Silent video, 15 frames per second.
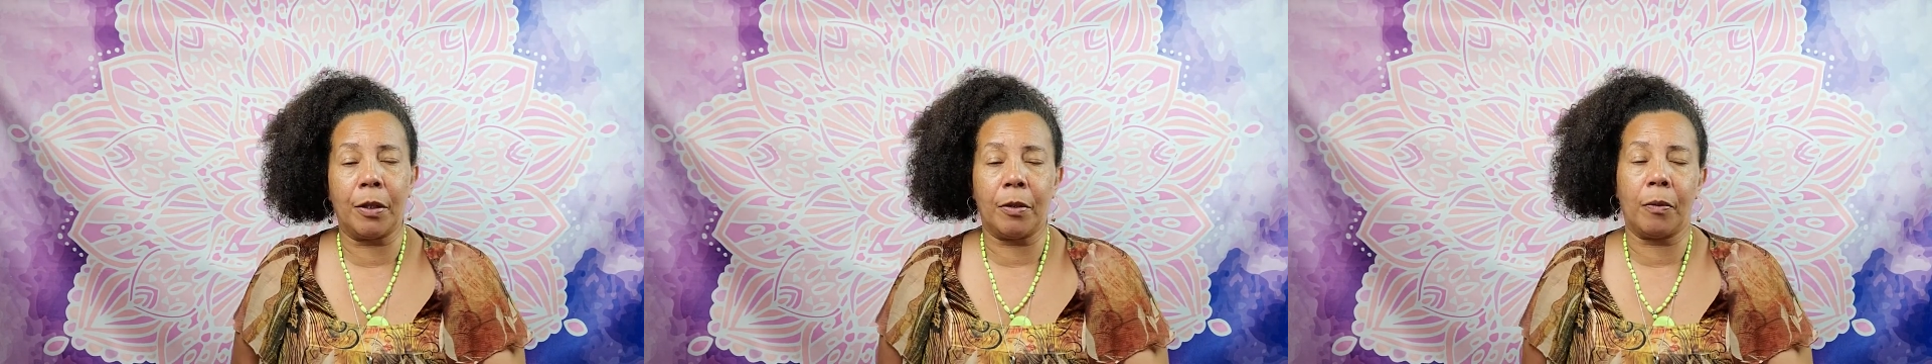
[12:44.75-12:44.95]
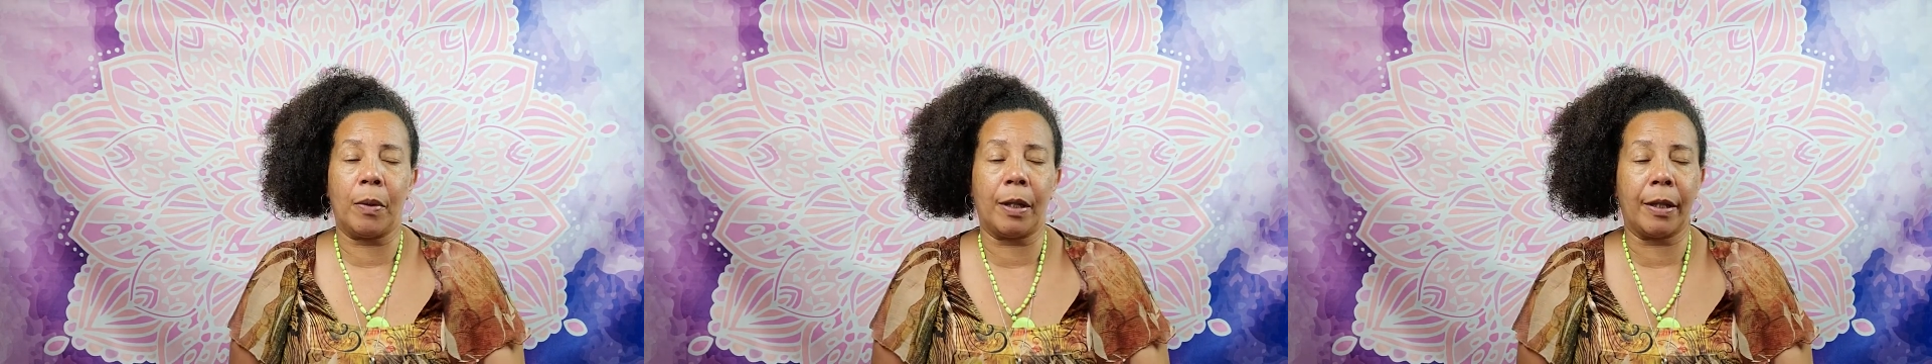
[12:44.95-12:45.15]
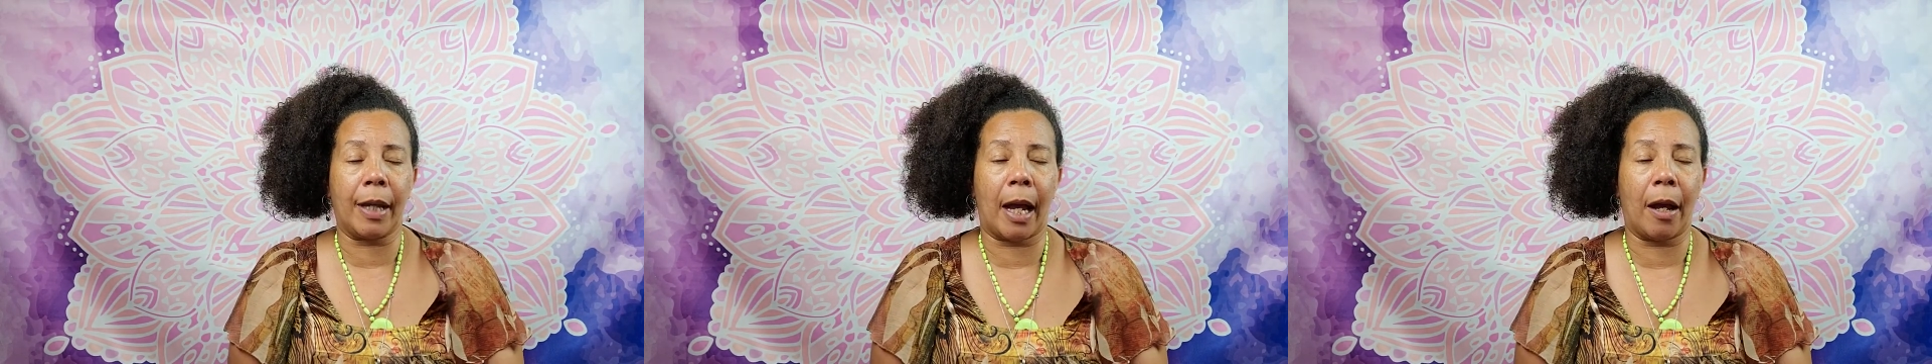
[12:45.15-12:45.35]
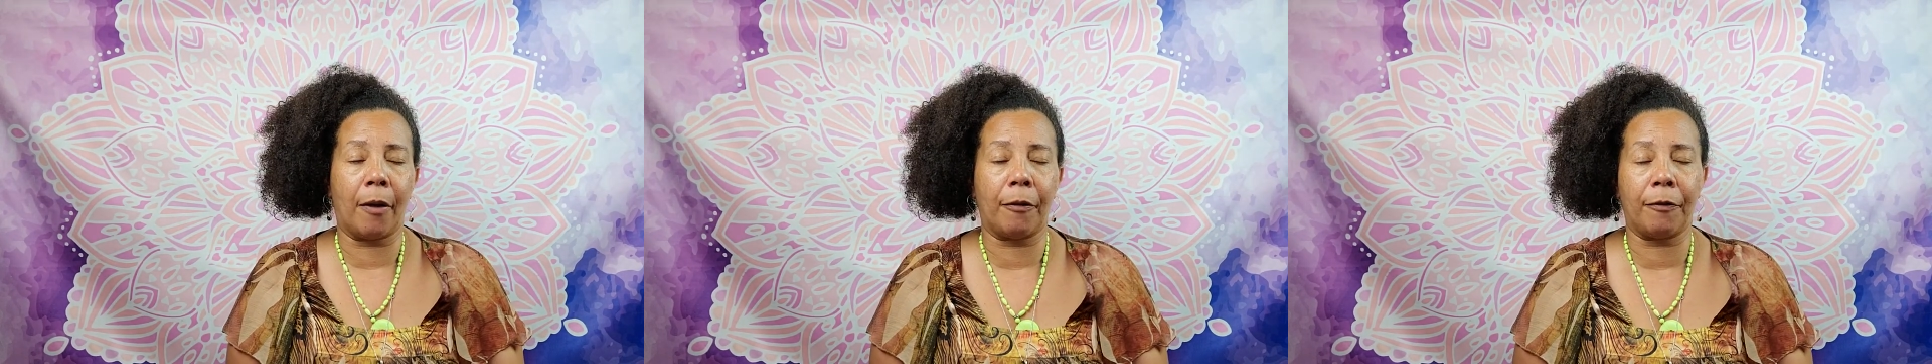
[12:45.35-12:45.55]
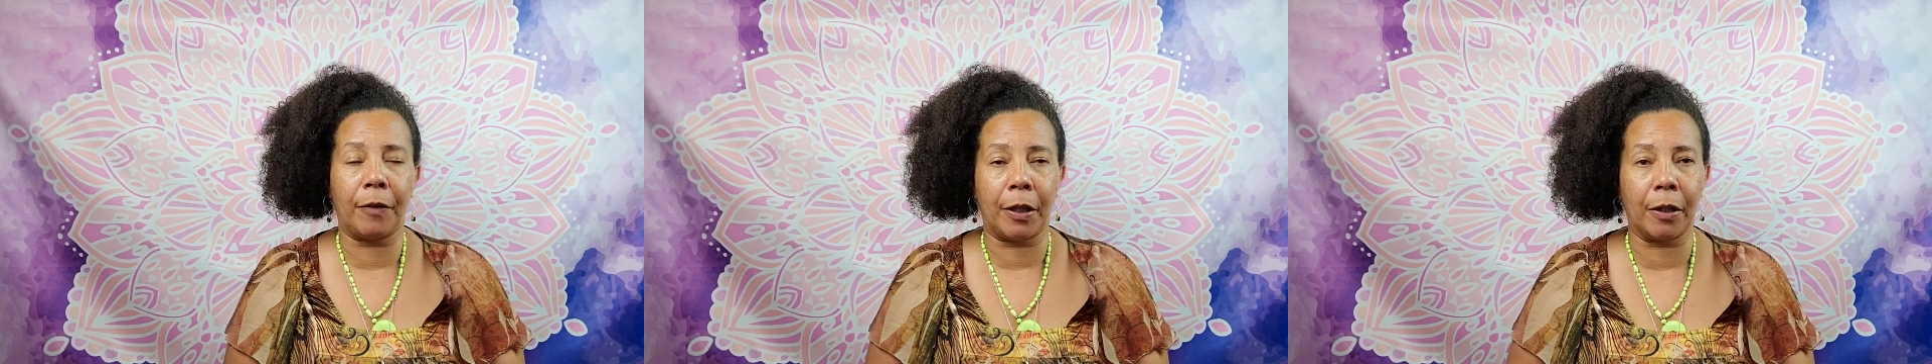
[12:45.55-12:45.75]
without
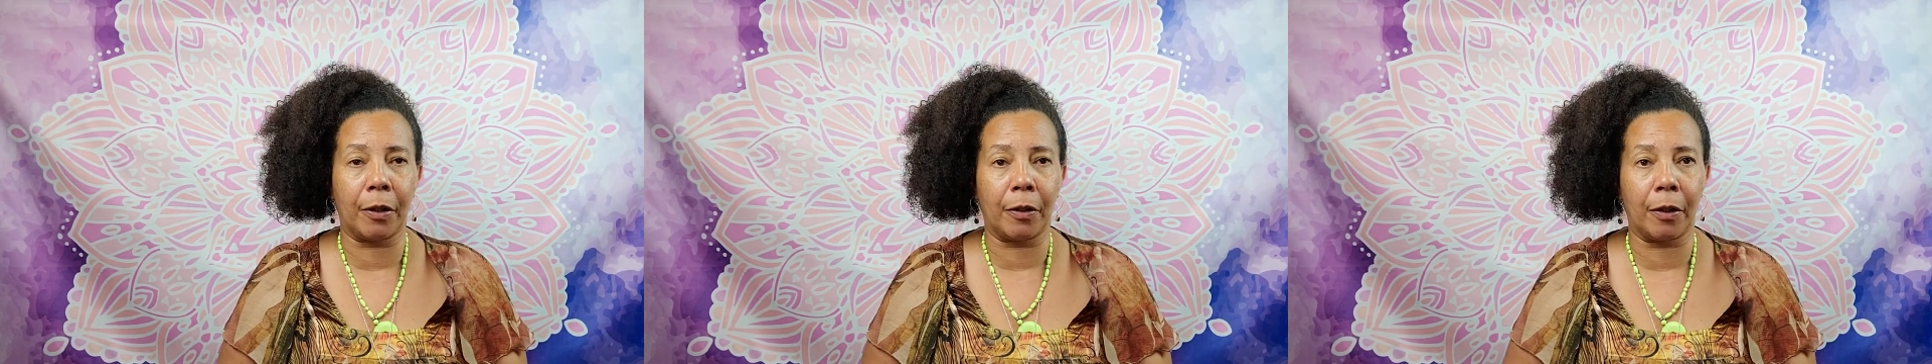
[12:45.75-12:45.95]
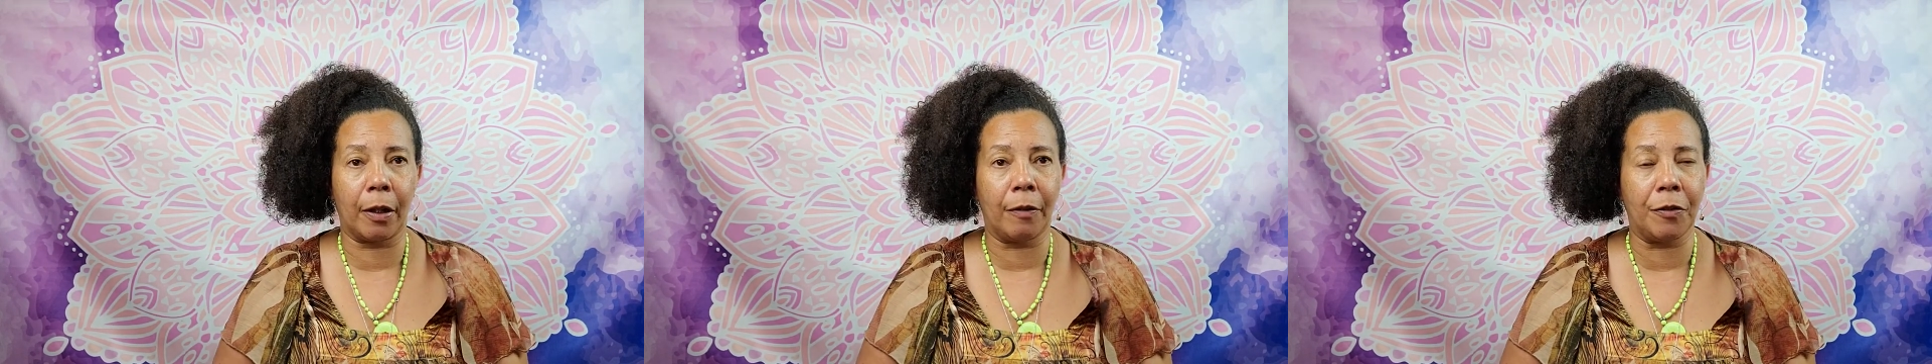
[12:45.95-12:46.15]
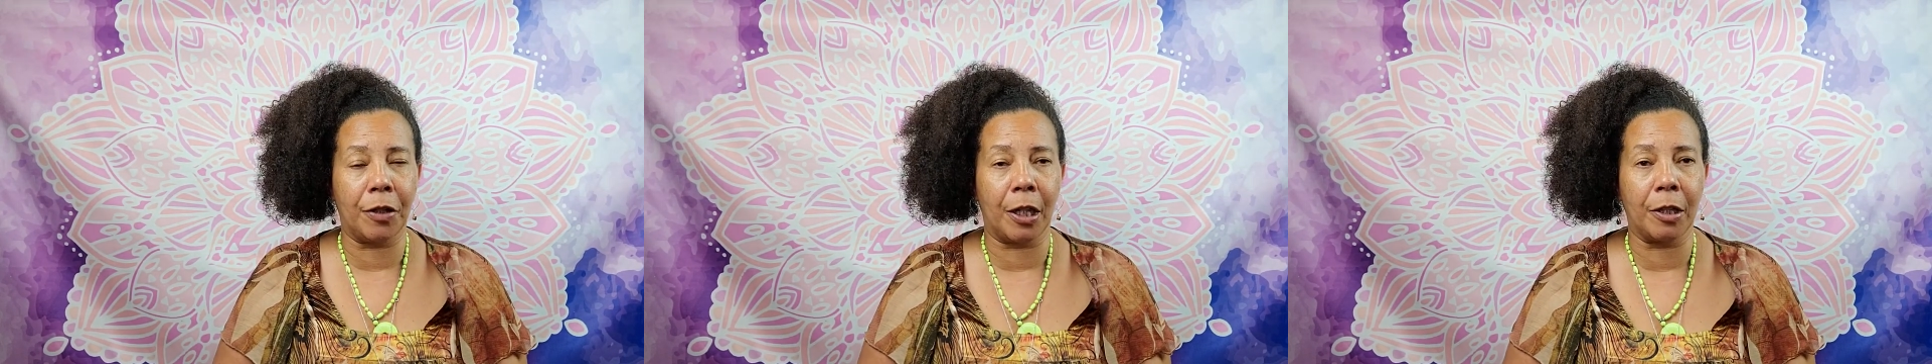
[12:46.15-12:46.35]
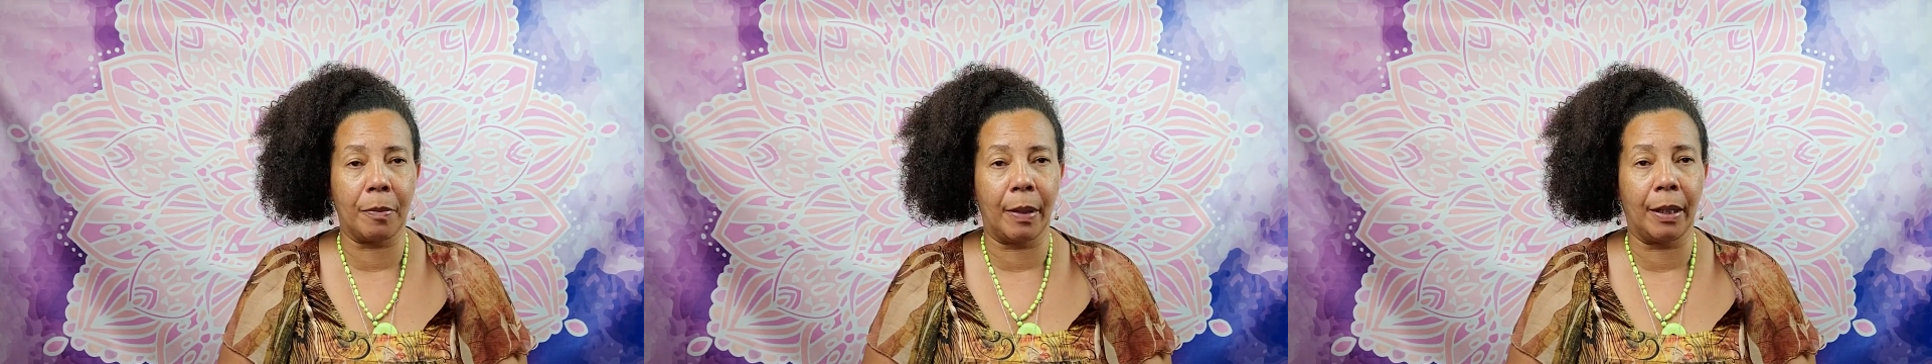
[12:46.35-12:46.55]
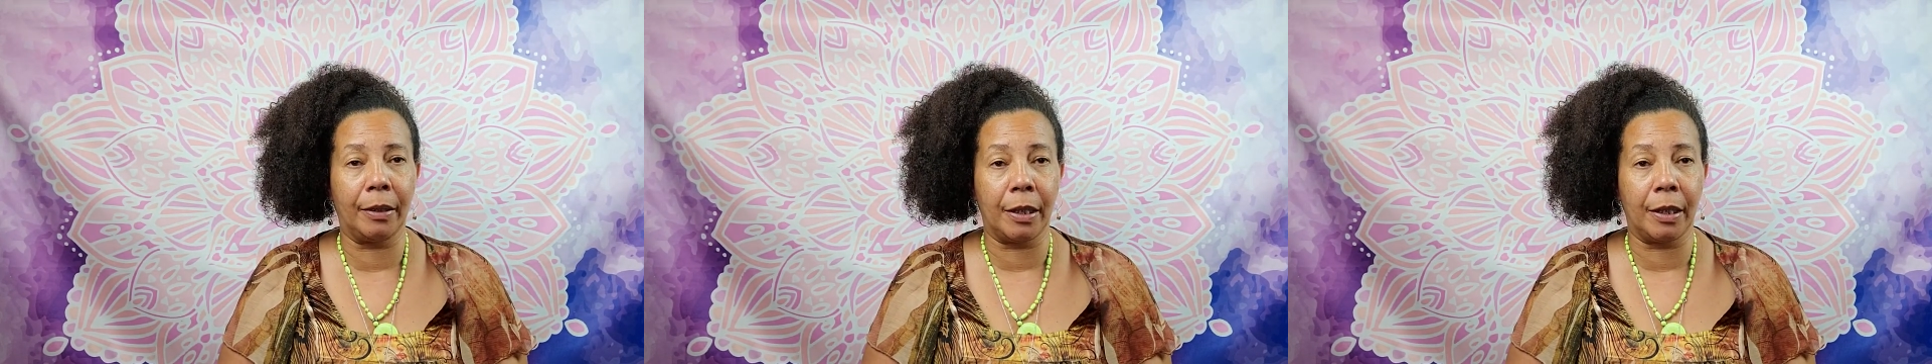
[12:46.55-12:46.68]
fear of judgment.